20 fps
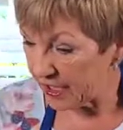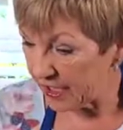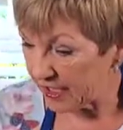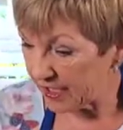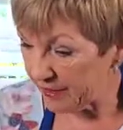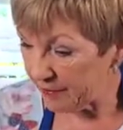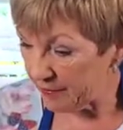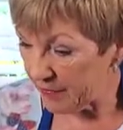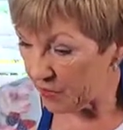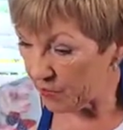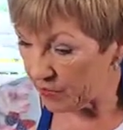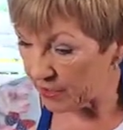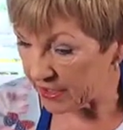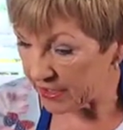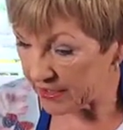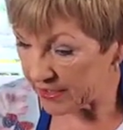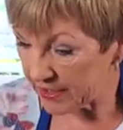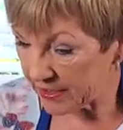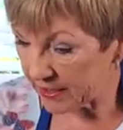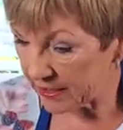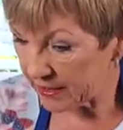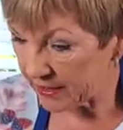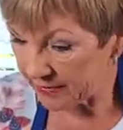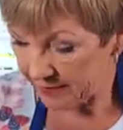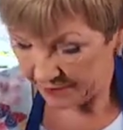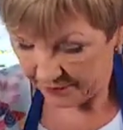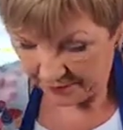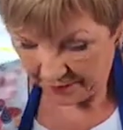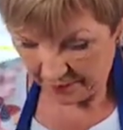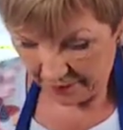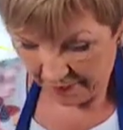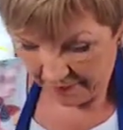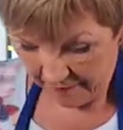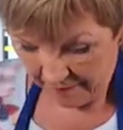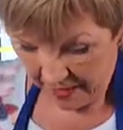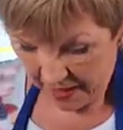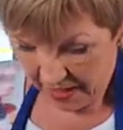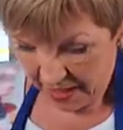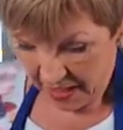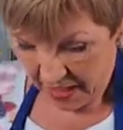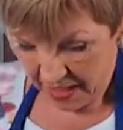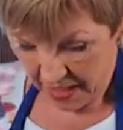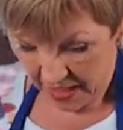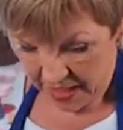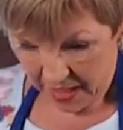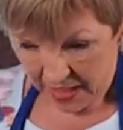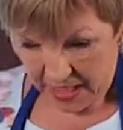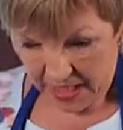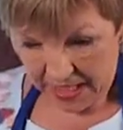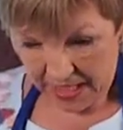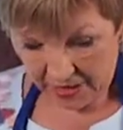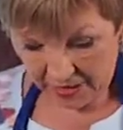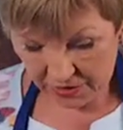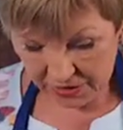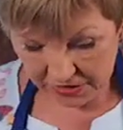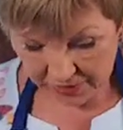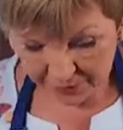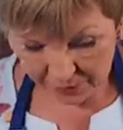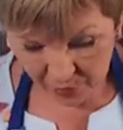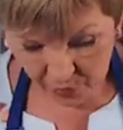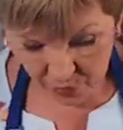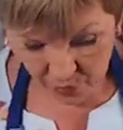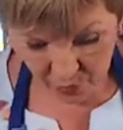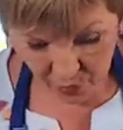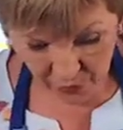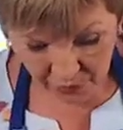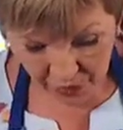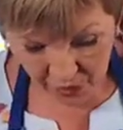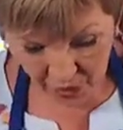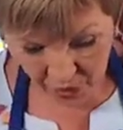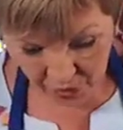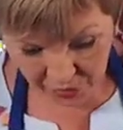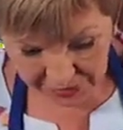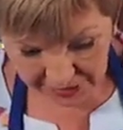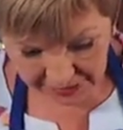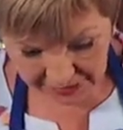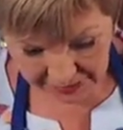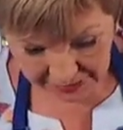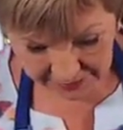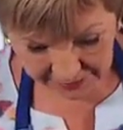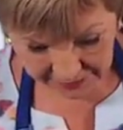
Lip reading: to get my whisk and just pour the hot in.